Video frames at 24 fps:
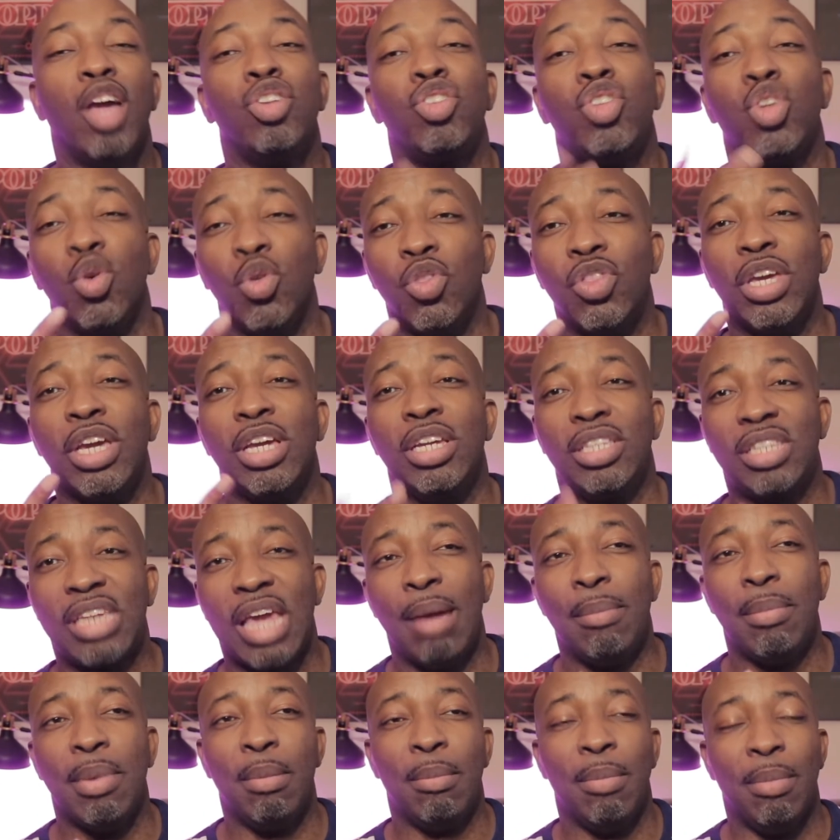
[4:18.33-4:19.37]
2 things
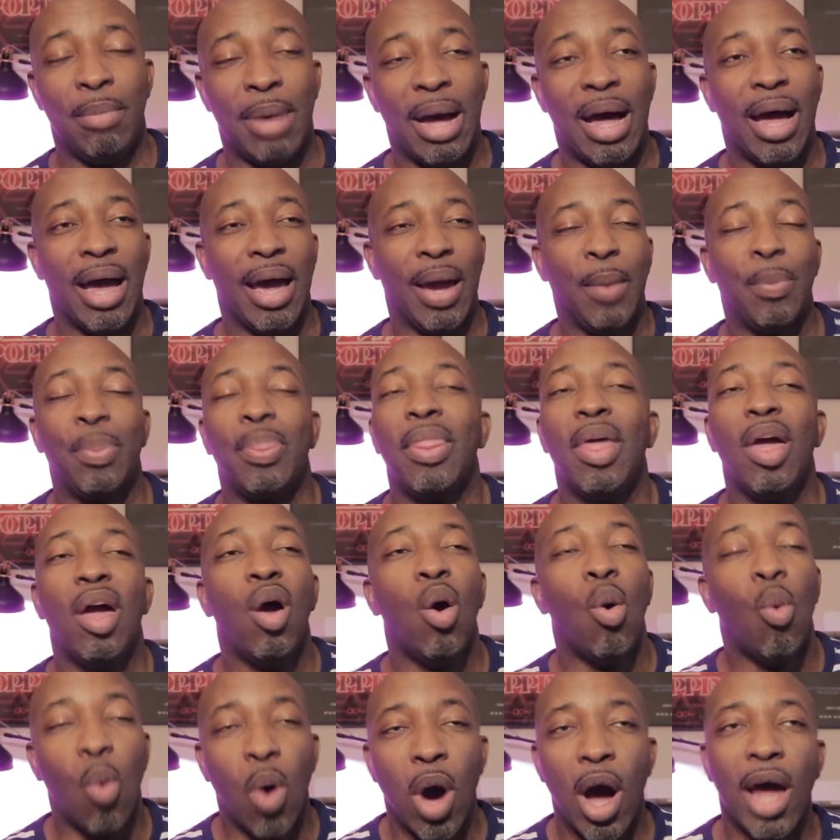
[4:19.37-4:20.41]
came to my mind.
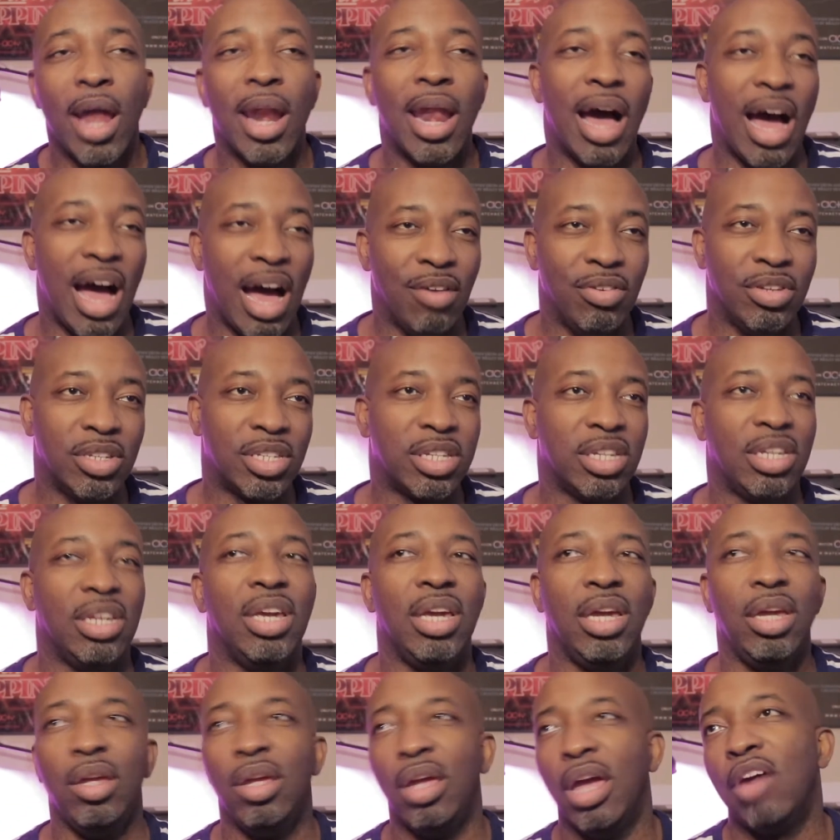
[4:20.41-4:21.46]
One,
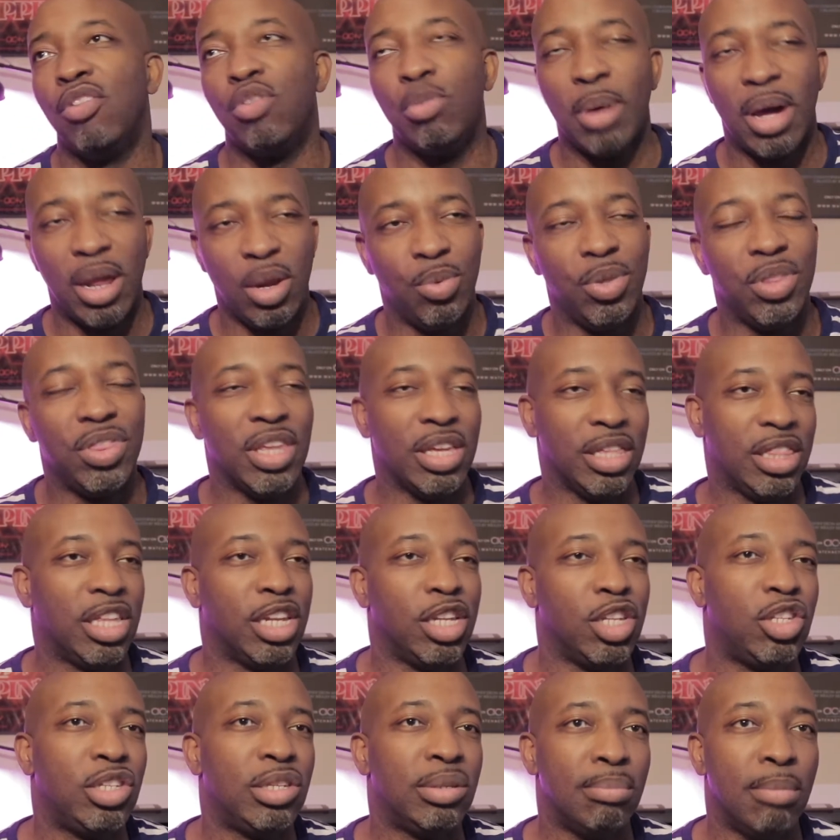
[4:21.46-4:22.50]
obviously everybody would think that
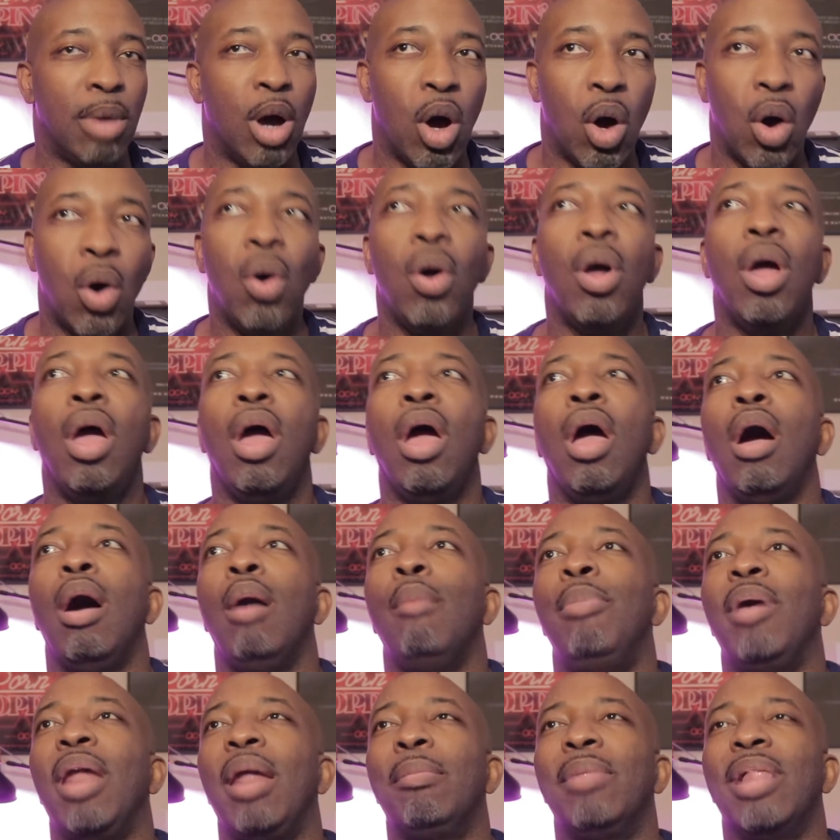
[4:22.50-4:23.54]
it's Mo,
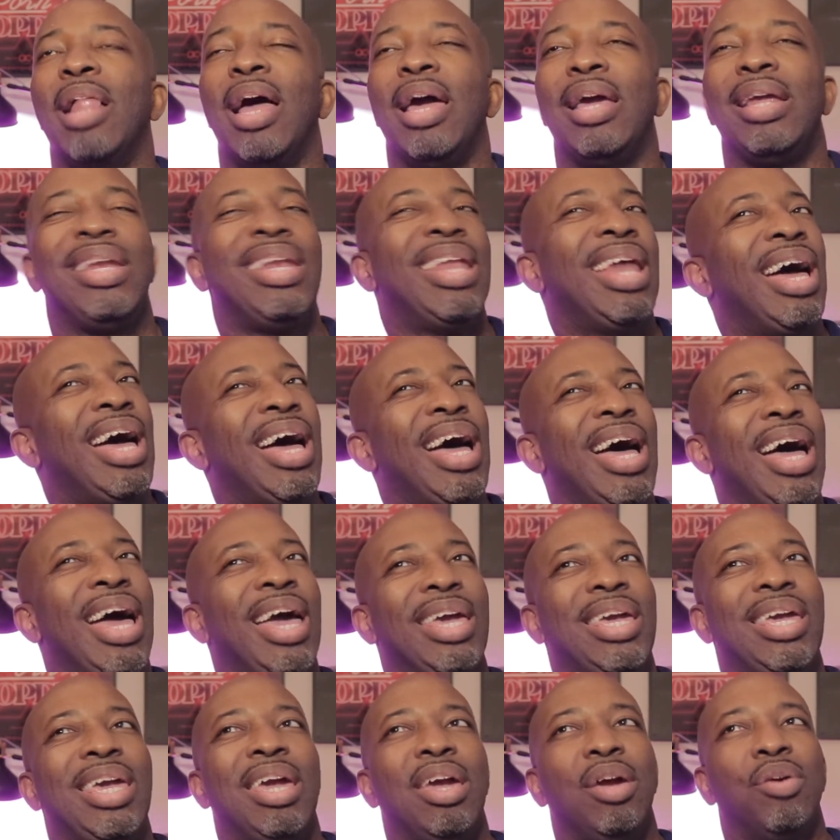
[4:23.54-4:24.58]
but I'm like,
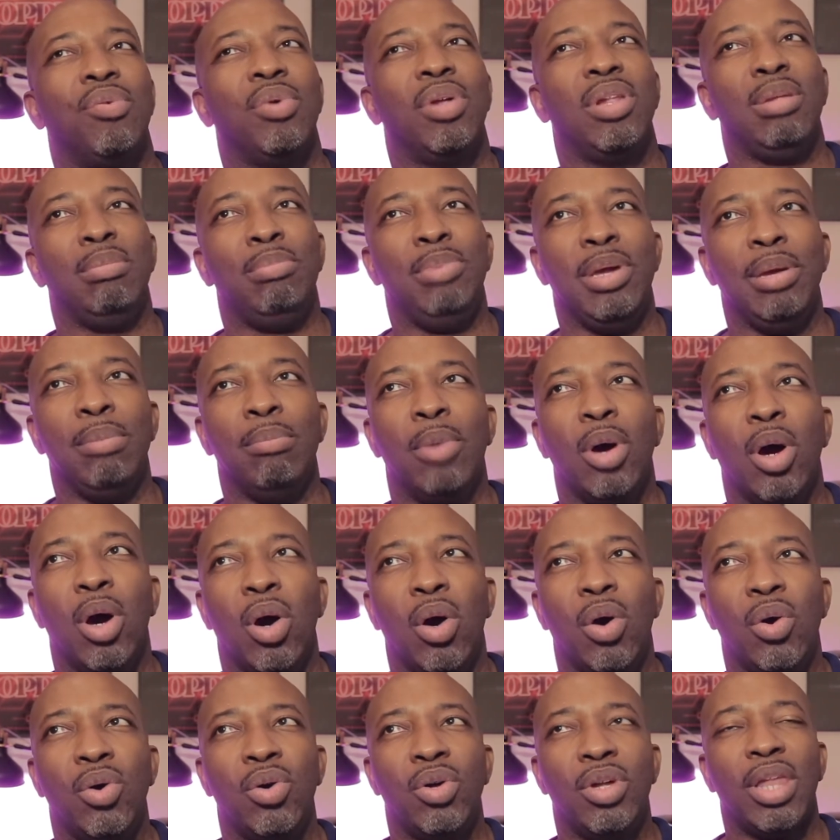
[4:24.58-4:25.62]
nah, it can't really be
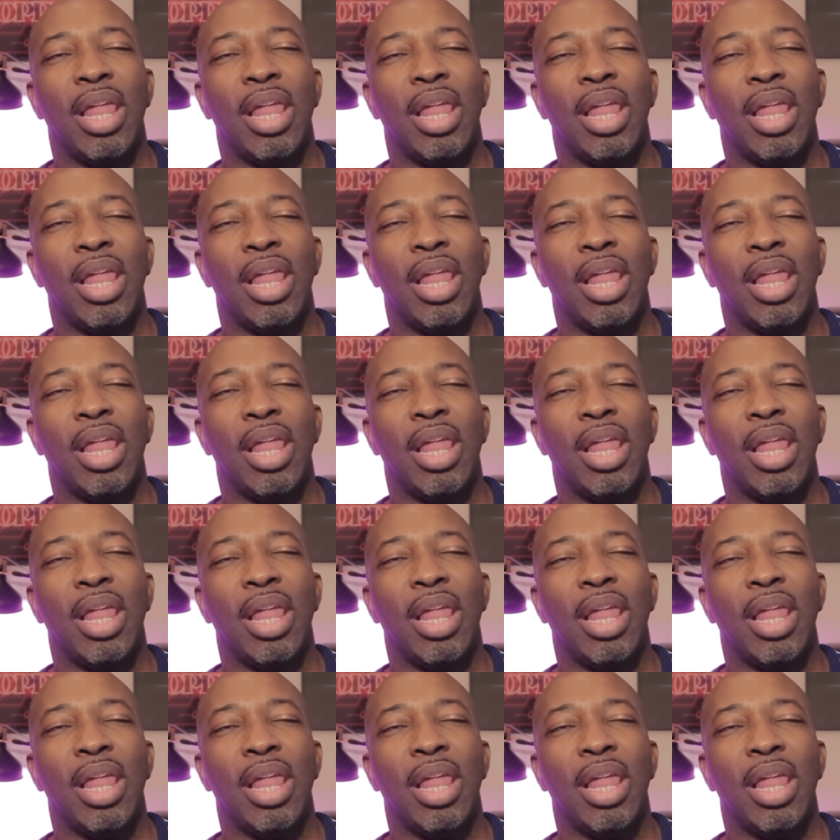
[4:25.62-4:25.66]
Mo.